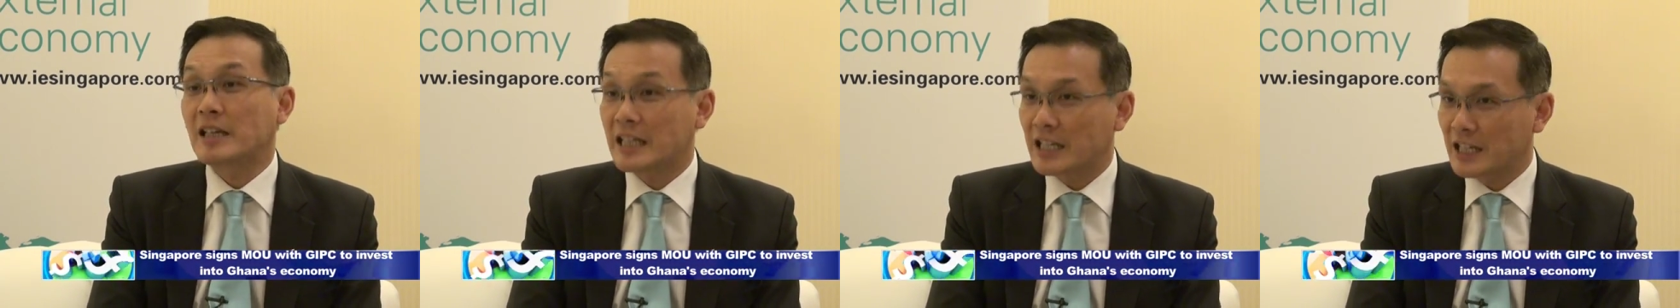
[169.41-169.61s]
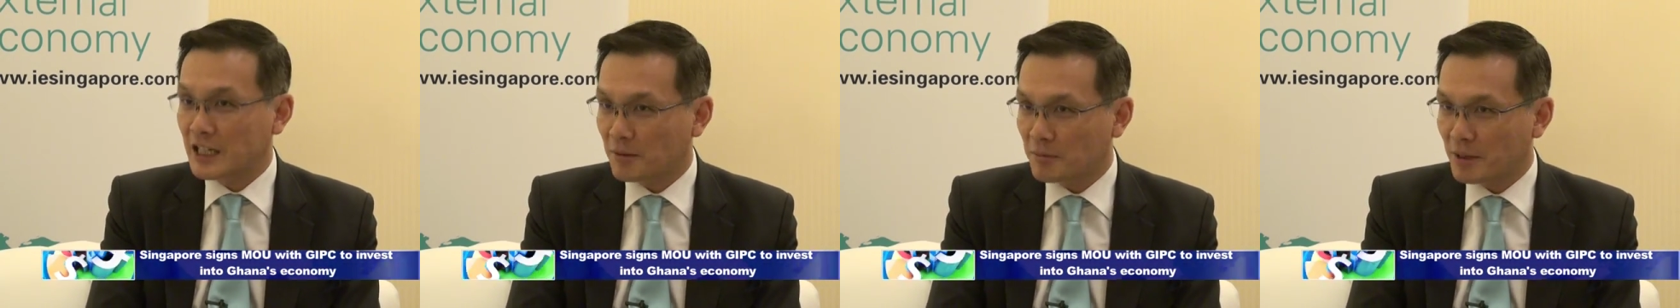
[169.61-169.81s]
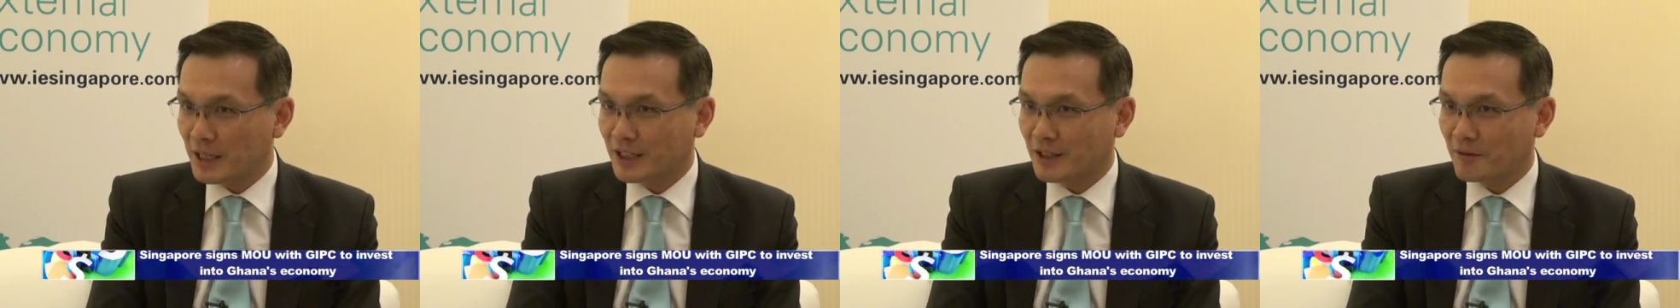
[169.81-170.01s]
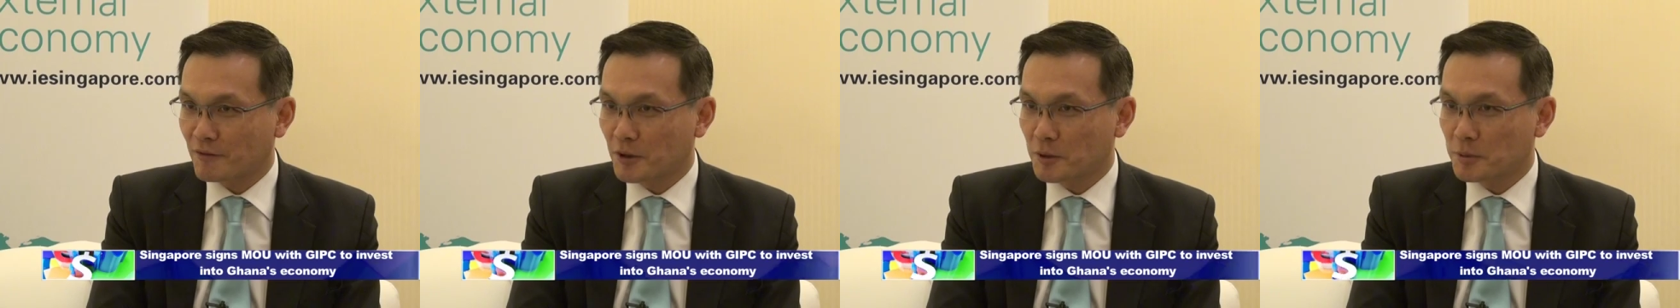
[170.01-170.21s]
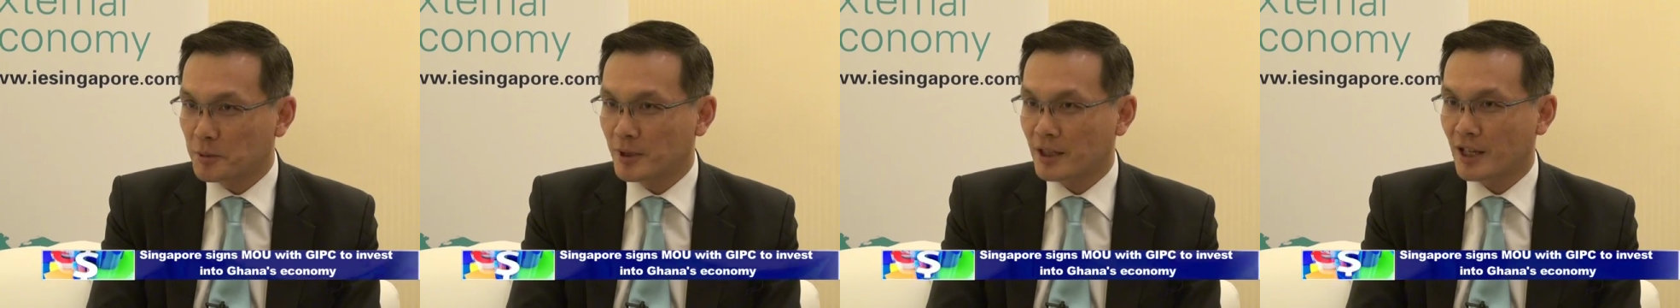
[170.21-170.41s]
economic
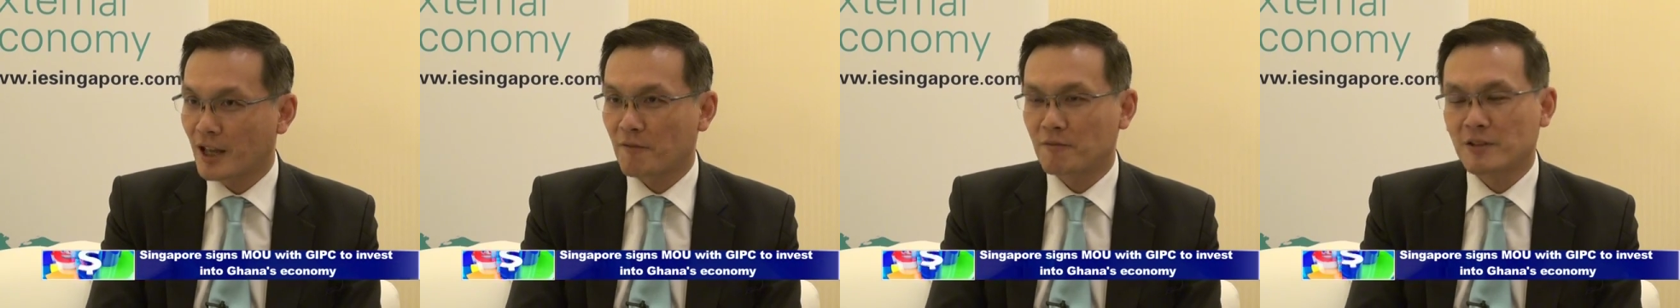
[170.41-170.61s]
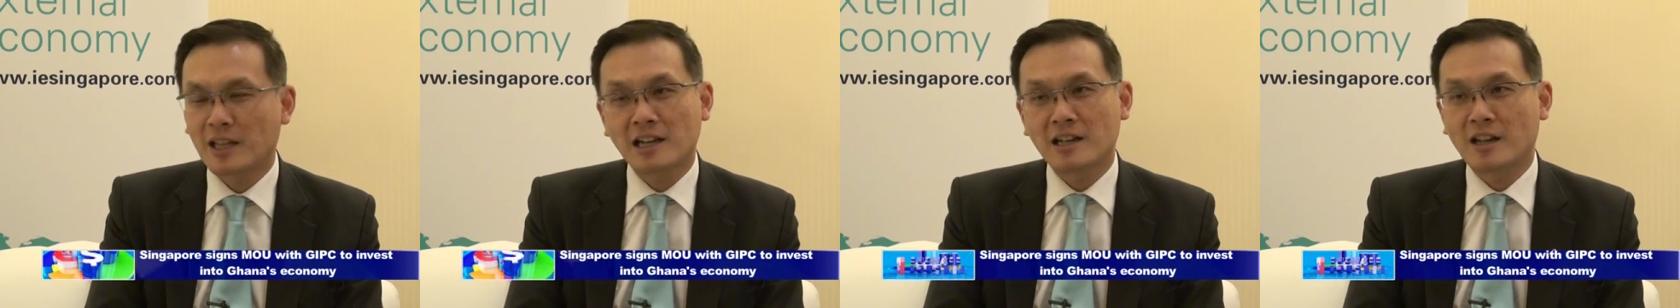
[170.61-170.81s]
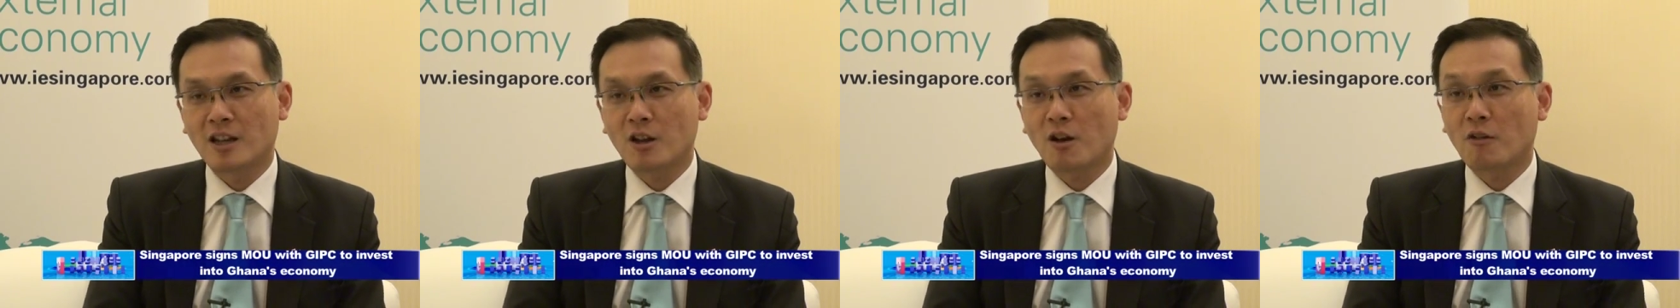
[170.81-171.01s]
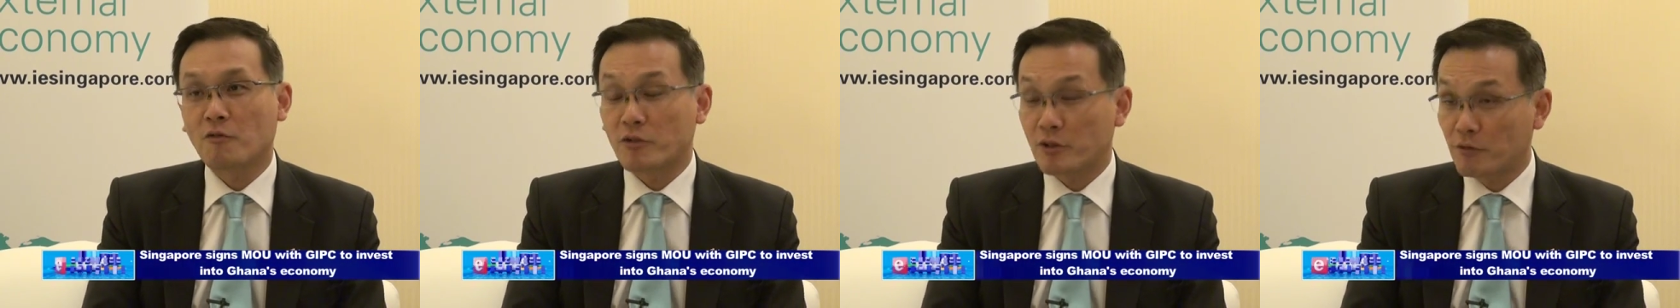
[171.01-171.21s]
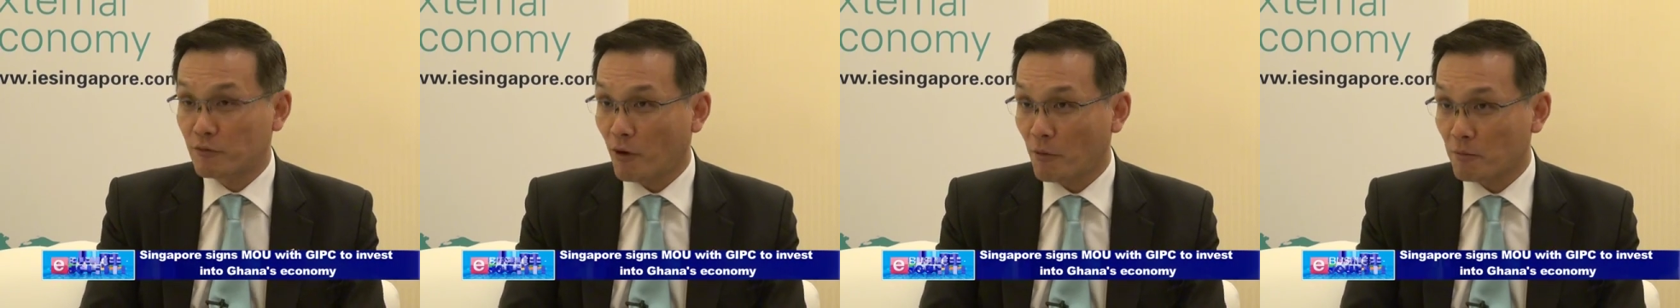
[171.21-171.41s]
development, have done a lot
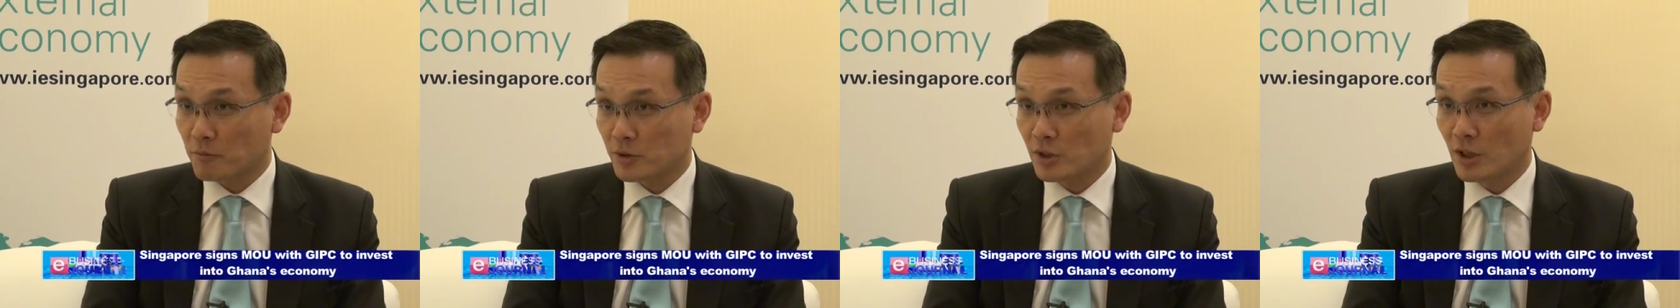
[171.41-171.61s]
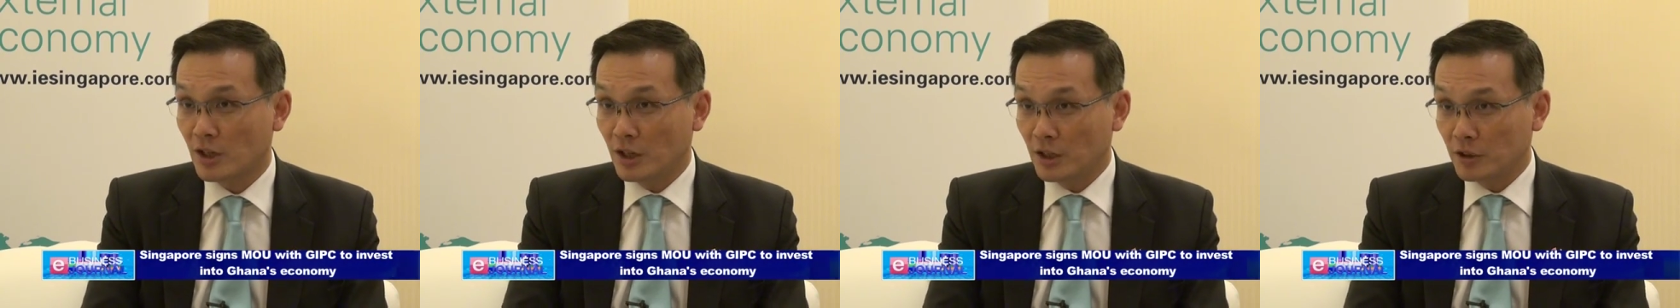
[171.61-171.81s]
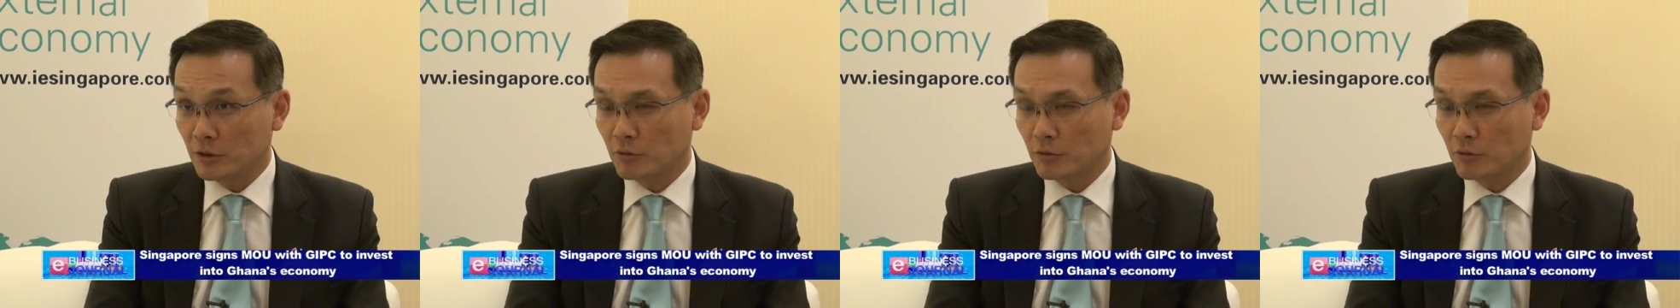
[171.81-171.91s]
of reforms